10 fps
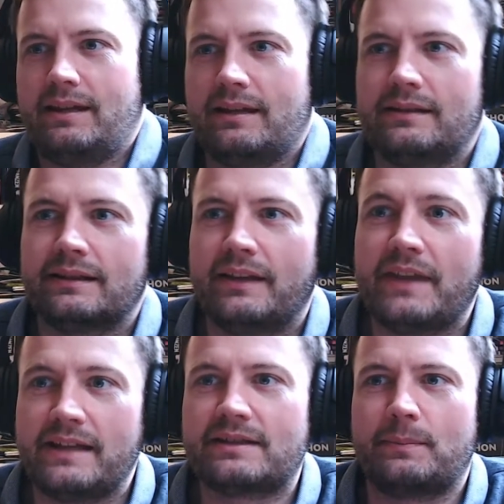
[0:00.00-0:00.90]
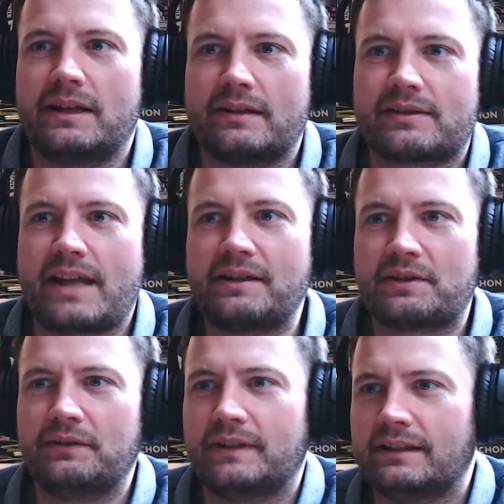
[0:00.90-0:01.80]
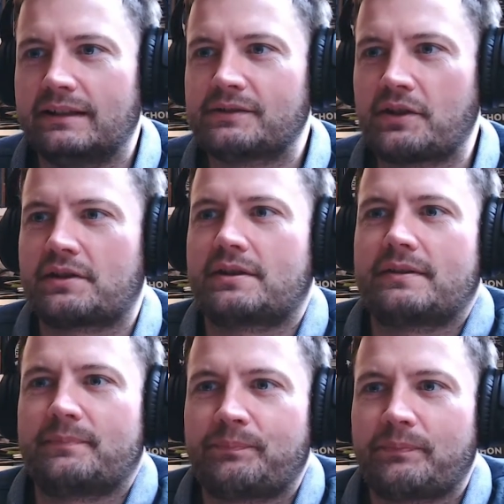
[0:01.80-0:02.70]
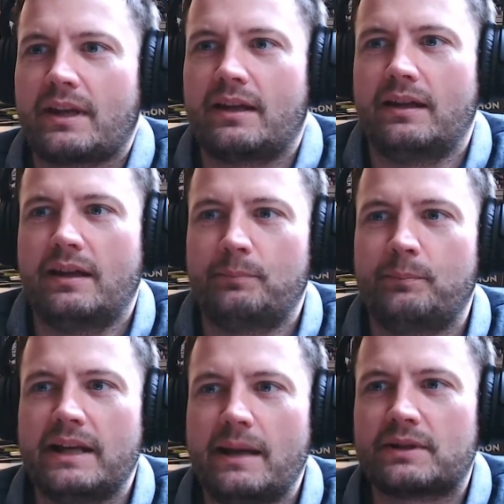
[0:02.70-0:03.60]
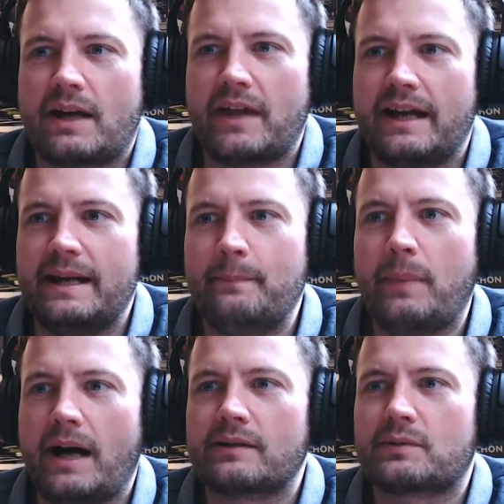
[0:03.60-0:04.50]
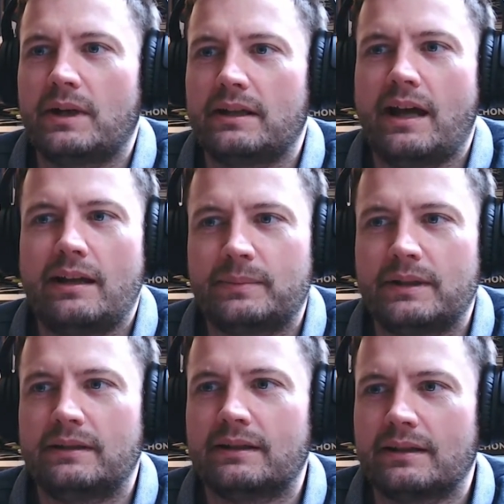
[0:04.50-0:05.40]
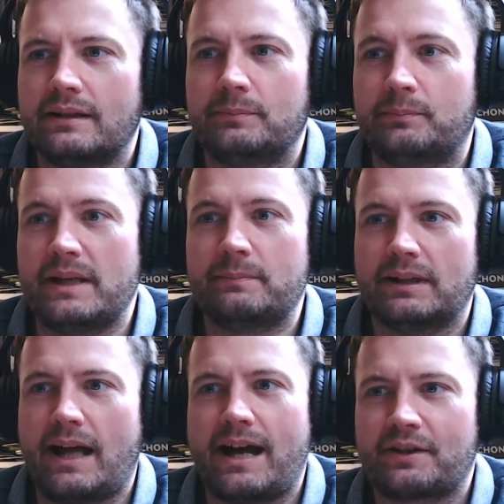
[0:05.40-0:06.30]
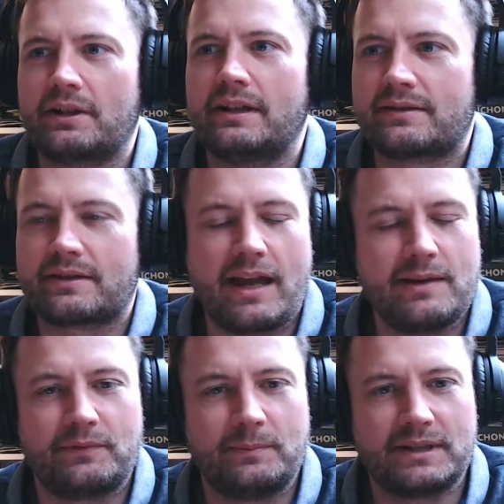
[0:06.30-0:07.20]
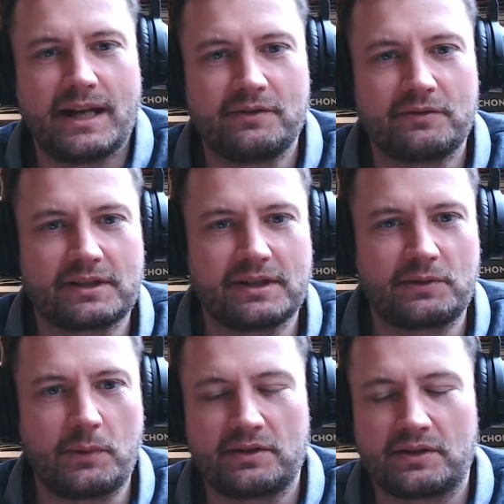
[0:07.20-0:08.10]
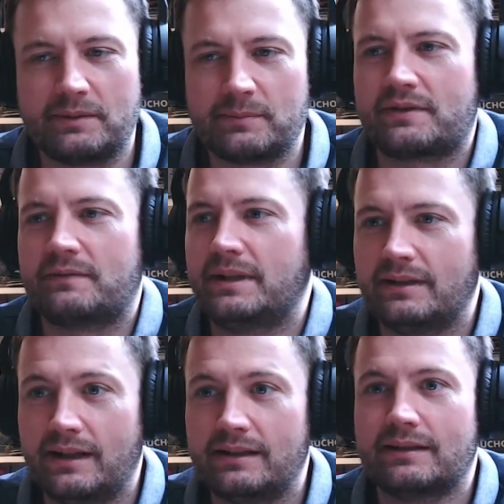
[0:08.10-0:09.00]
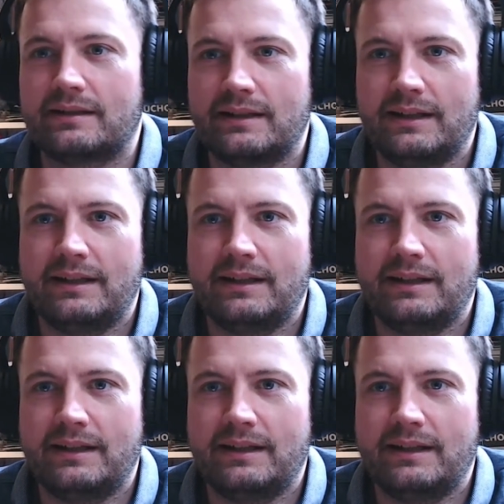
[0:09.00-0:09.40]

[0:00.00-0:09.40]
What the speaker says: and then to be at the center of it and just being able to have that impact where you're helping people actually escape from a dangerous situation. It must have been like